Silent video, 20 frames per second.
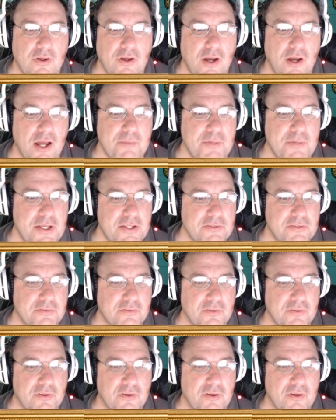I mean,
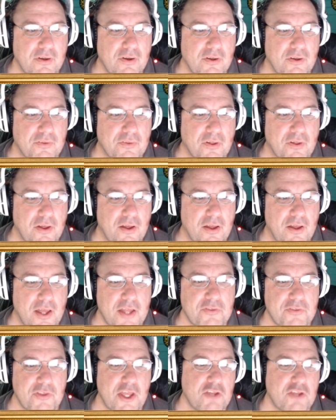
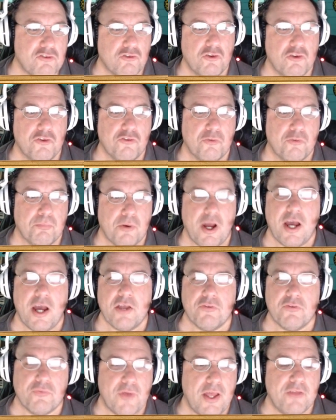it it should
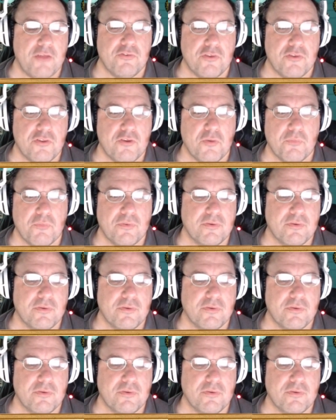surprise fans of the.